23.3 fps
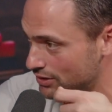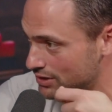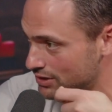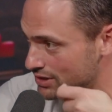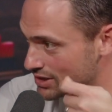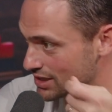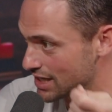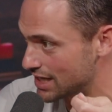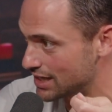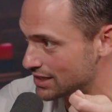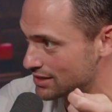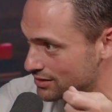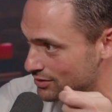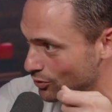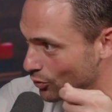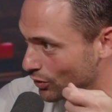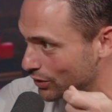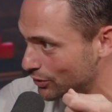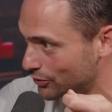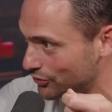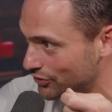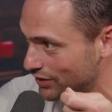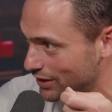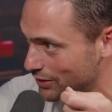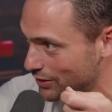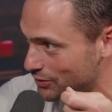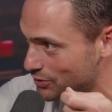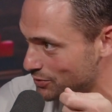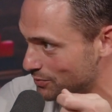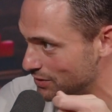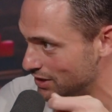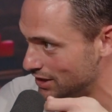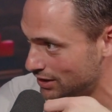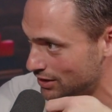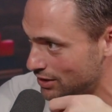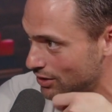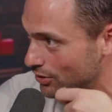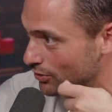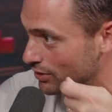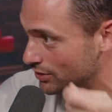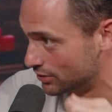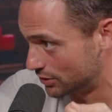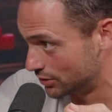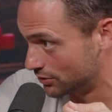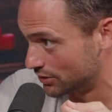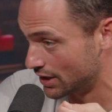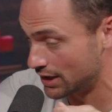snake oil salesman and go
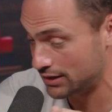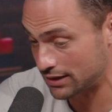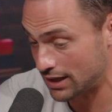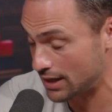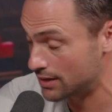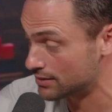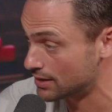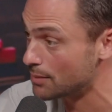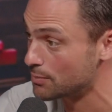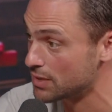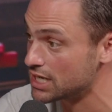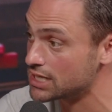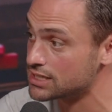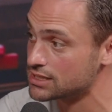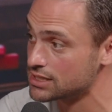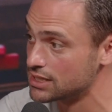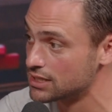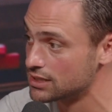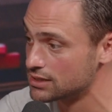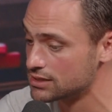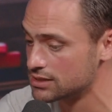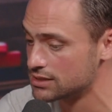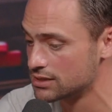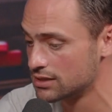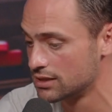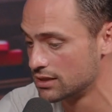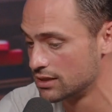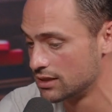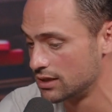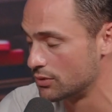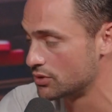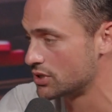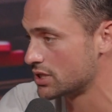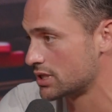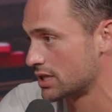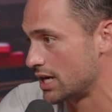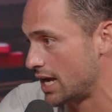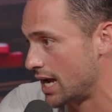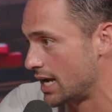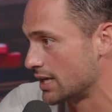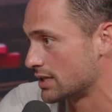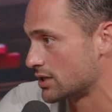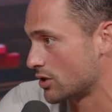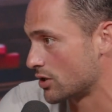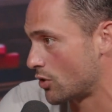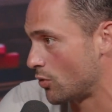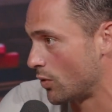and do that. That makes sense. It was just an
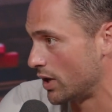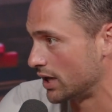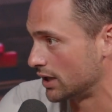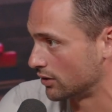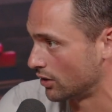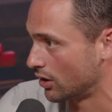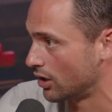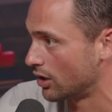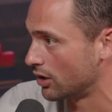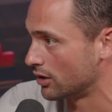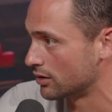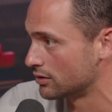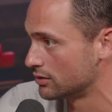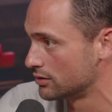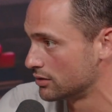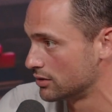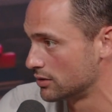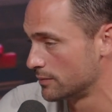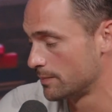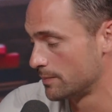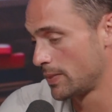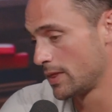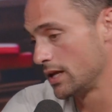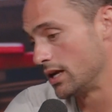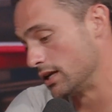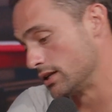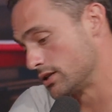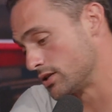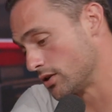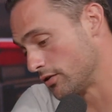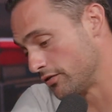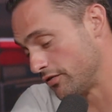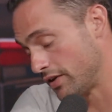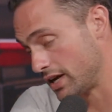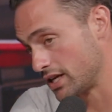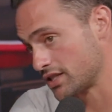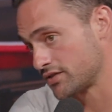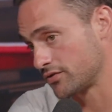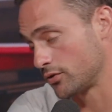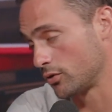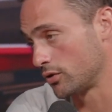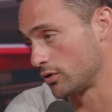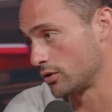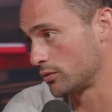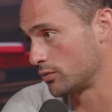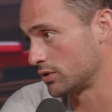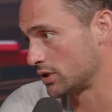antiquated law. And so fast
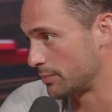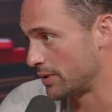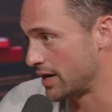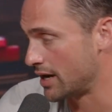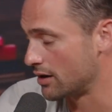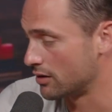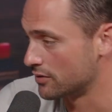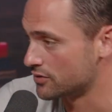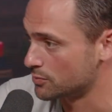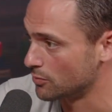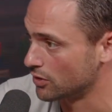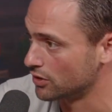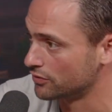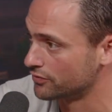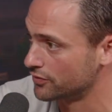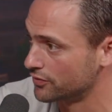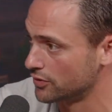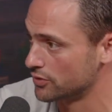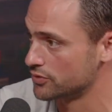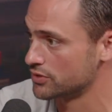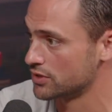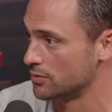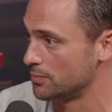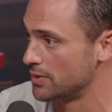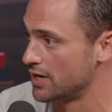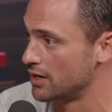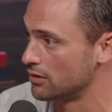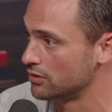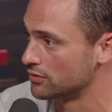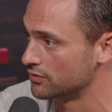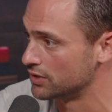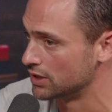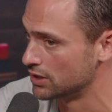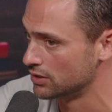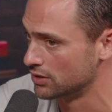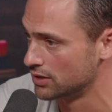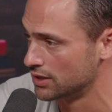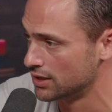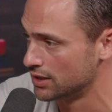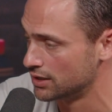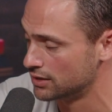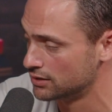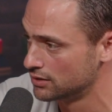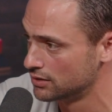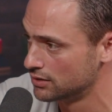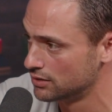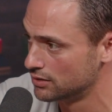forward with the power of smartphones and the power of the
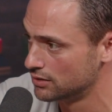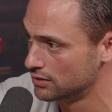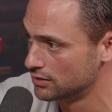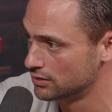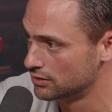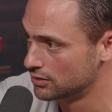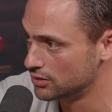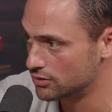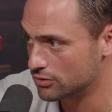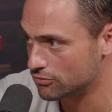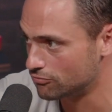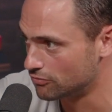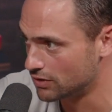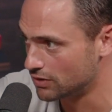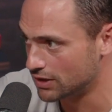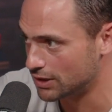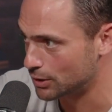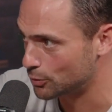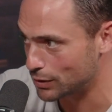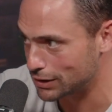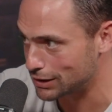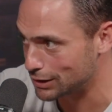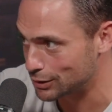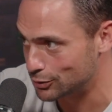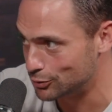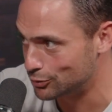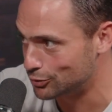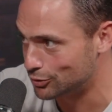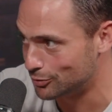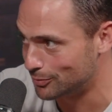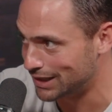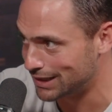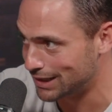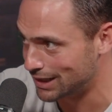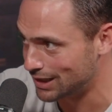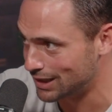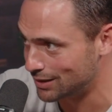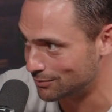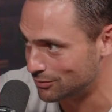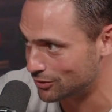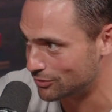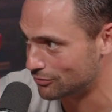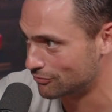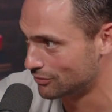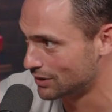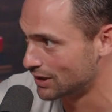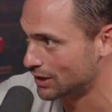internet, you can really quickly Google my name.
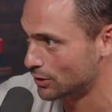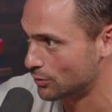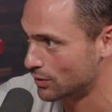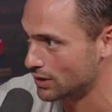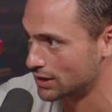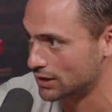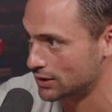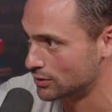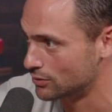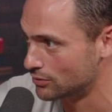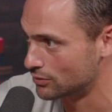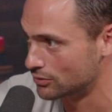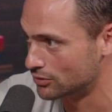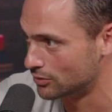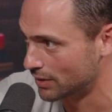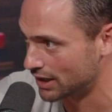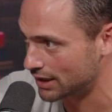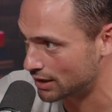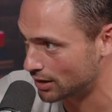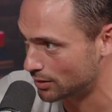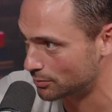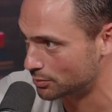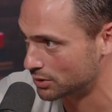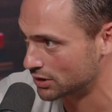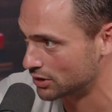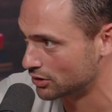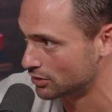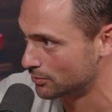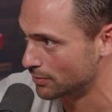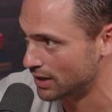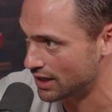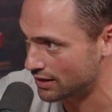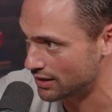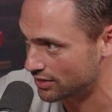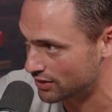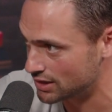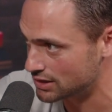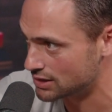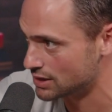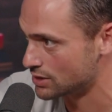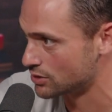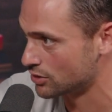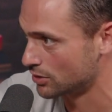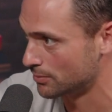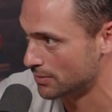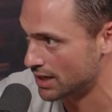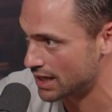You can really quickly Google my company or my
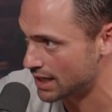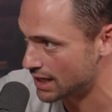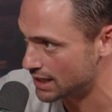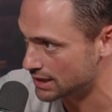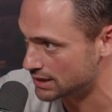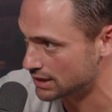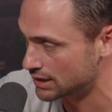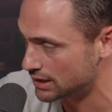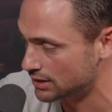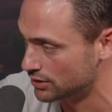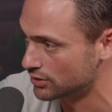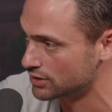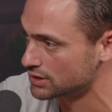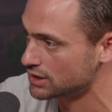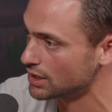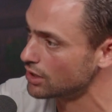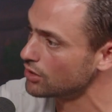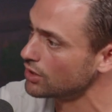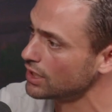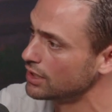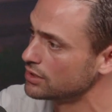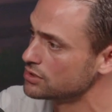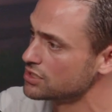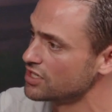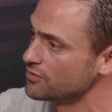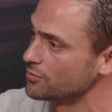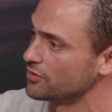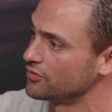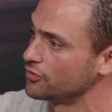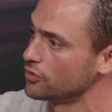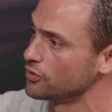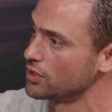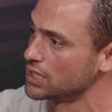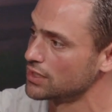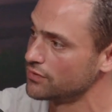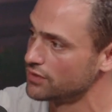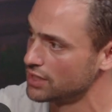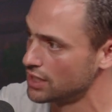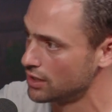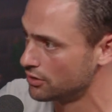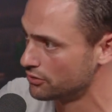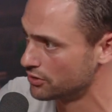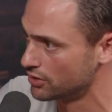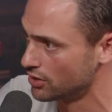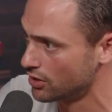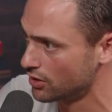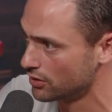thesis or my idea. And you can say, okay, Jeff, before I give you that
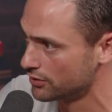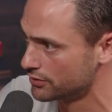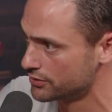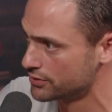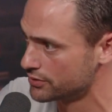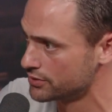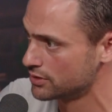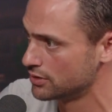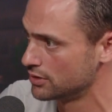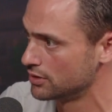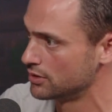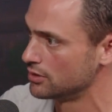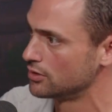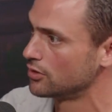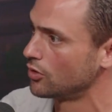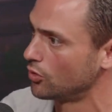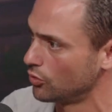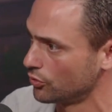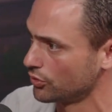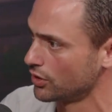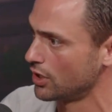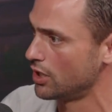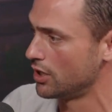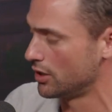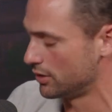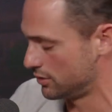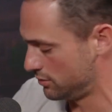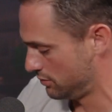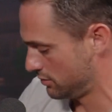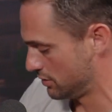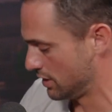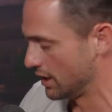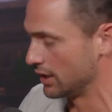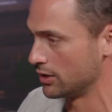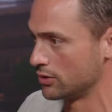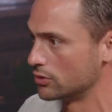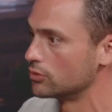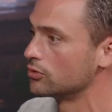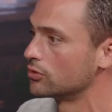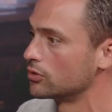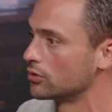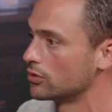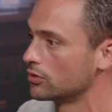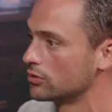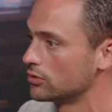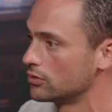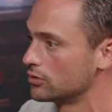$100, hold on and
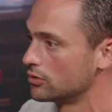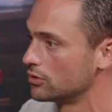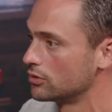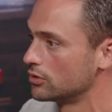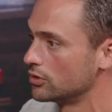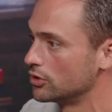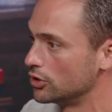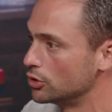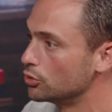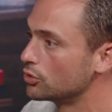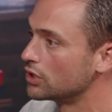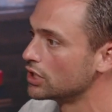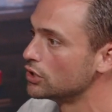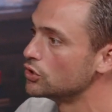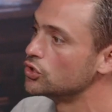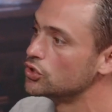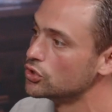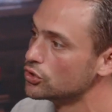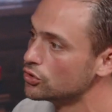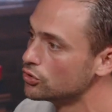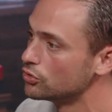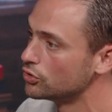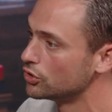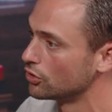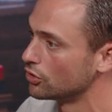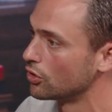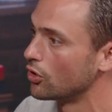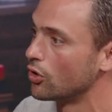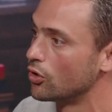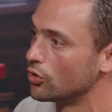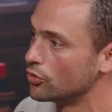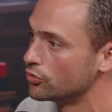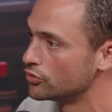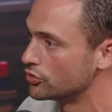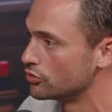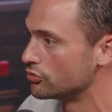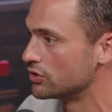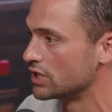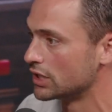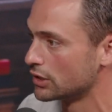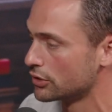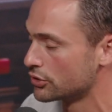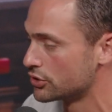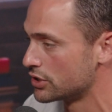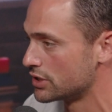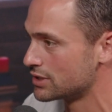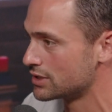Google. You can do your own due
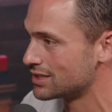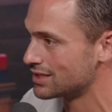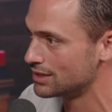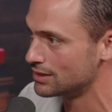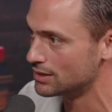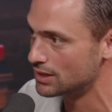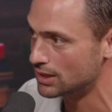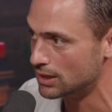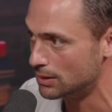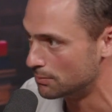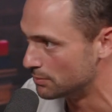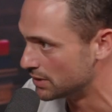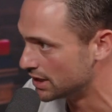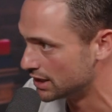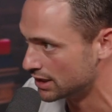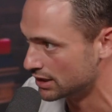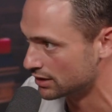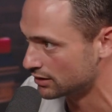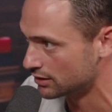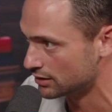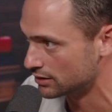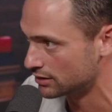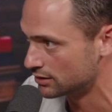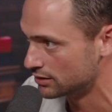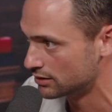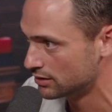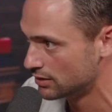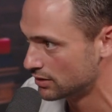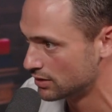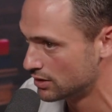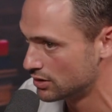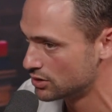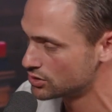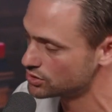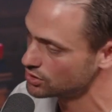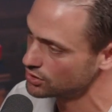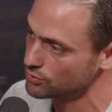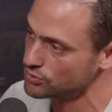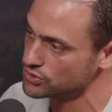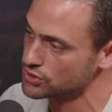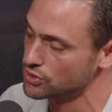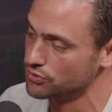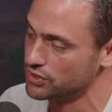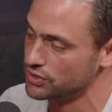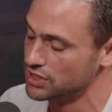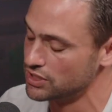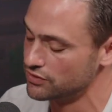diligence immediately. So there
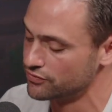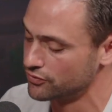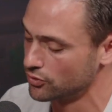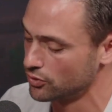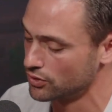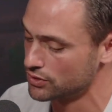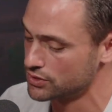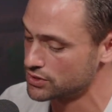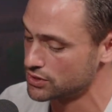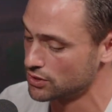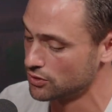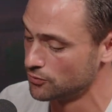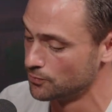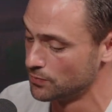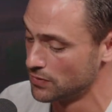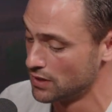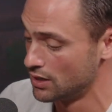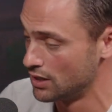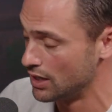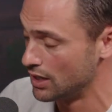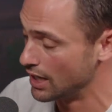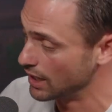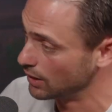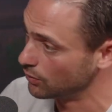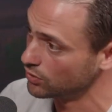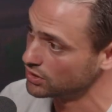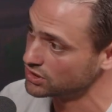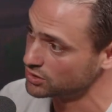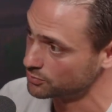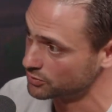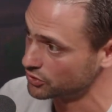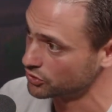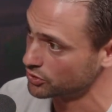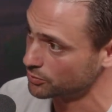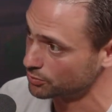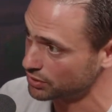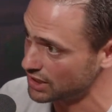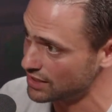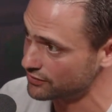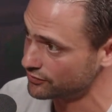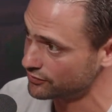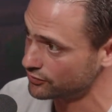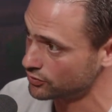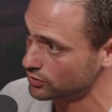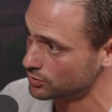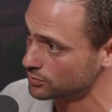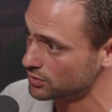was no need for it. So I wanted to build a
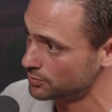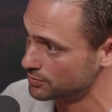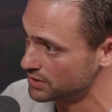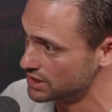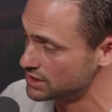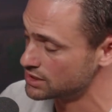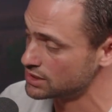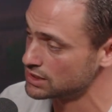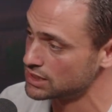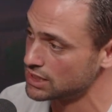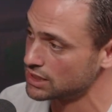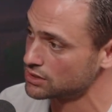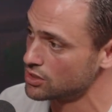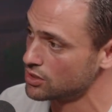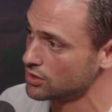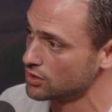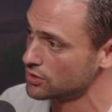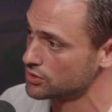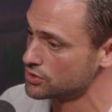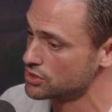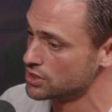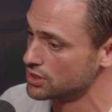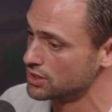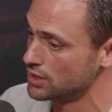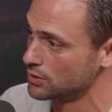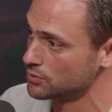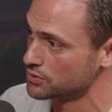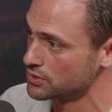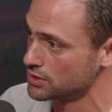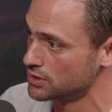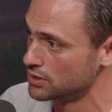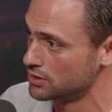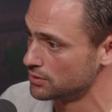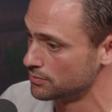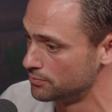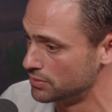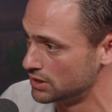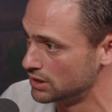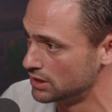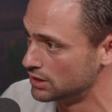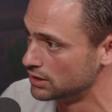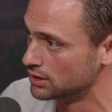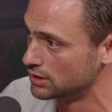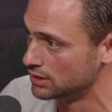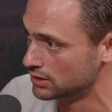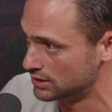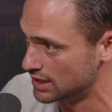platform, a piece of technology that was going to
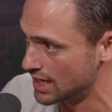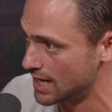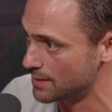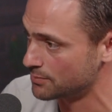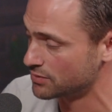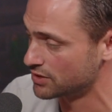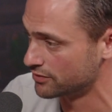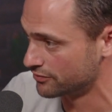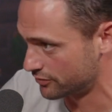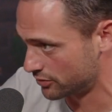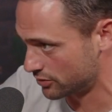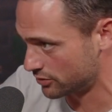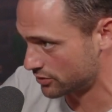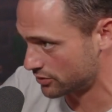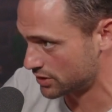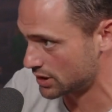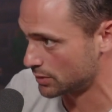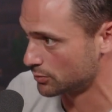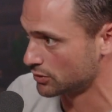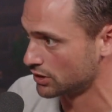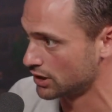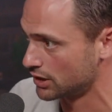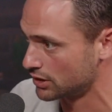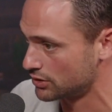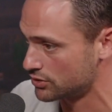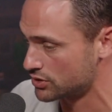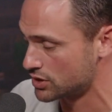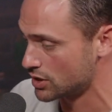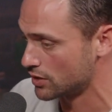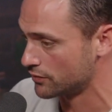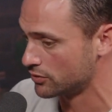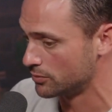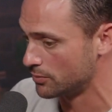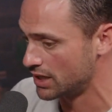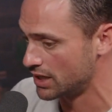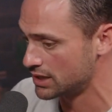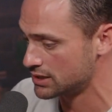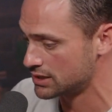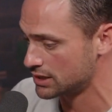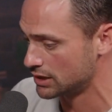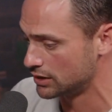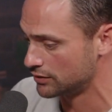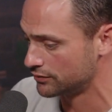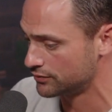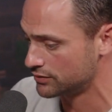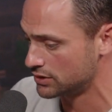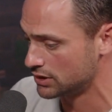be adaptive for someone like yourself or
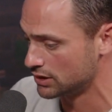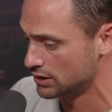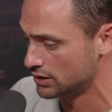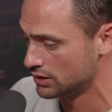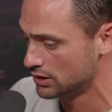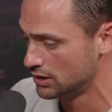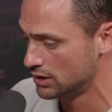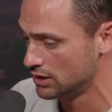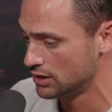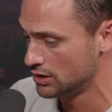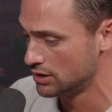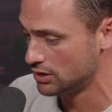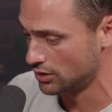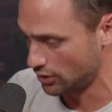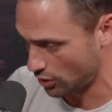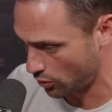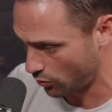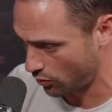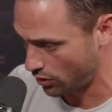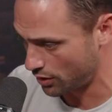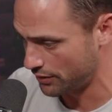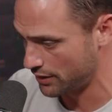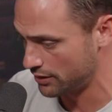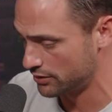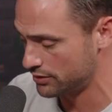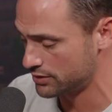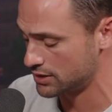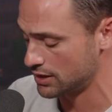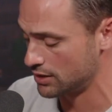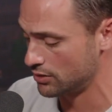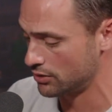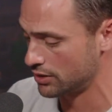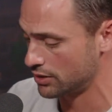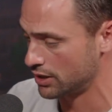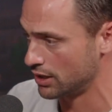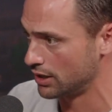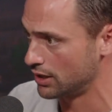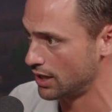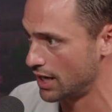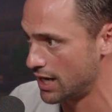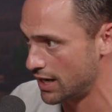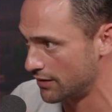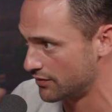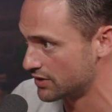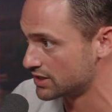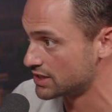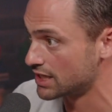myself to go on there and say, okay, I
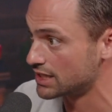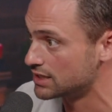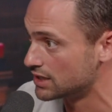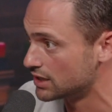have this